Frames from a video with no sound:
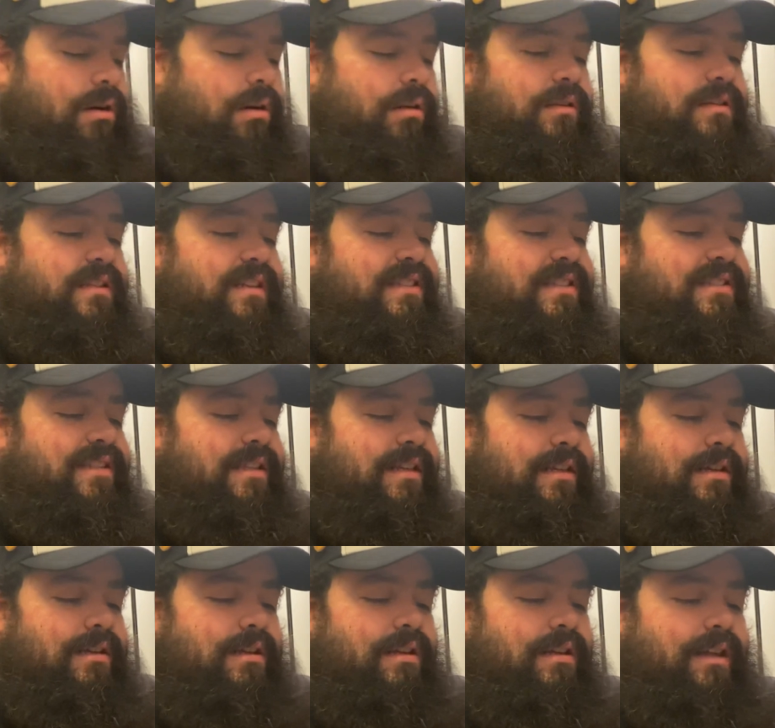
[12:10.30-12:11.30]

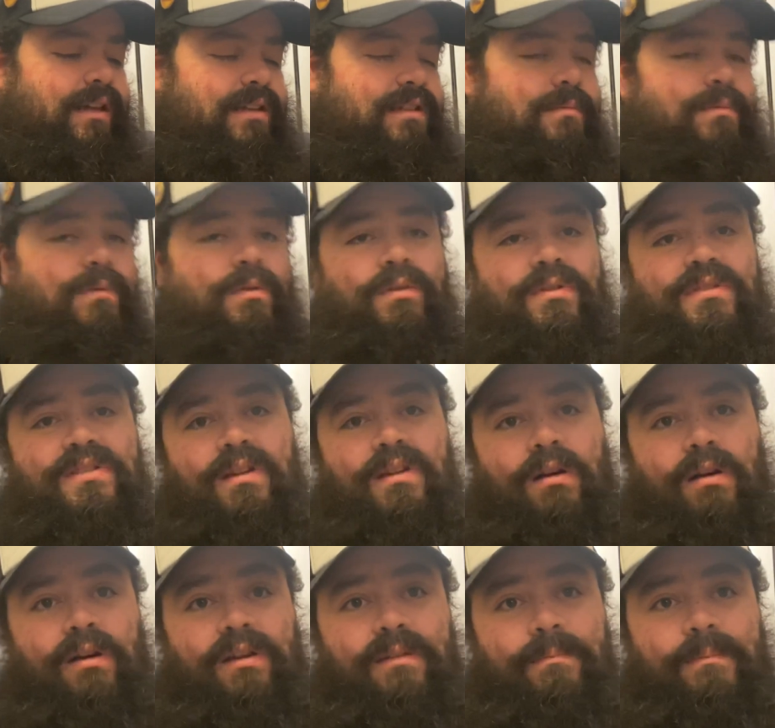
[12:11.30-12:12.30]
DC Collectibles
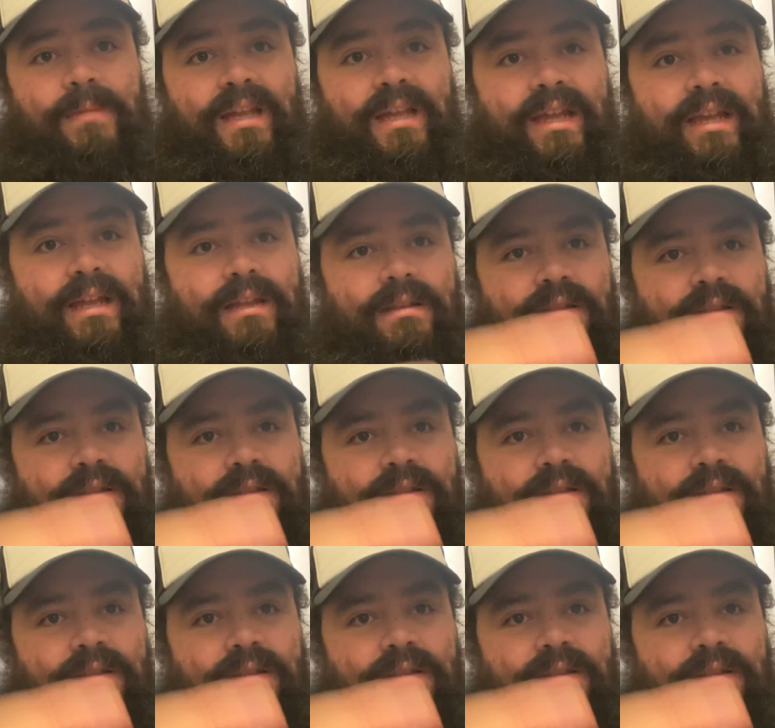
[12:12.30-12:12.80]
Arkham Knight,